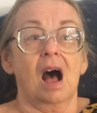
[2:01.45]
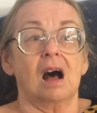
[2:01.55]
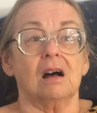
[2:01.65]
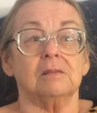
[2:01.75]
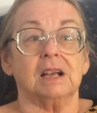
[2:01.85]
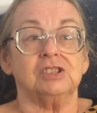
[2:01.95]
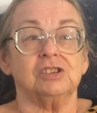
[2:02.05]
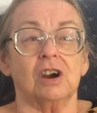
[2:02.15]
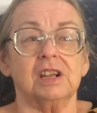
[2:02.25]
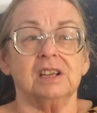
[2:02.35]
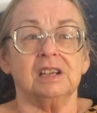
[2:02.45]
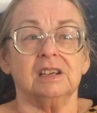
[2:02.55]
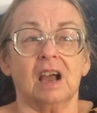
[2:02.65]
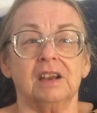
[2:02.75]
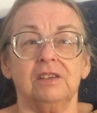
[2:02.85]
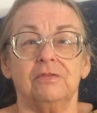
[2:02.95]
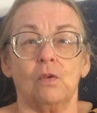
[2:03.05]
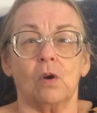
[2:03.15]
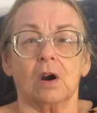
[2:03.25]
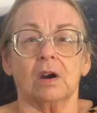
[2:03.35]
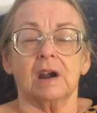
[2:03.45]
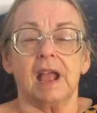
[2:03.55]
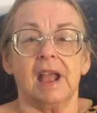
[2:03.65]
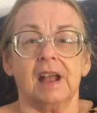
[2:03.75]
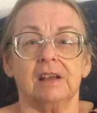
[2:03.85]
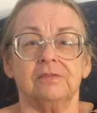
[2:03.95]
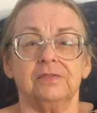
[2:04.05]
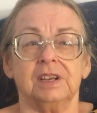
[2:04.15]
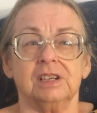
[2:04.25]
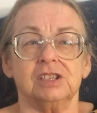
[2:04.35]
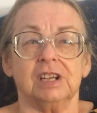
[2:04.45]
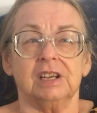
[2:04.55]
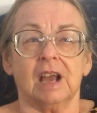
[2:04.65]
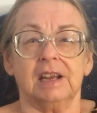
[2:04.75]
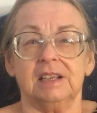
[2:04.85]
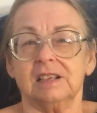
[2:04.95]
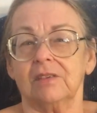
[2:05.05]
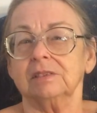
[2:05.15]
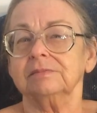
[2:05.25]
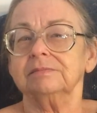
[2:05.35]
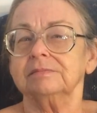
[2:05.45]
I started in 94 and finished in 97.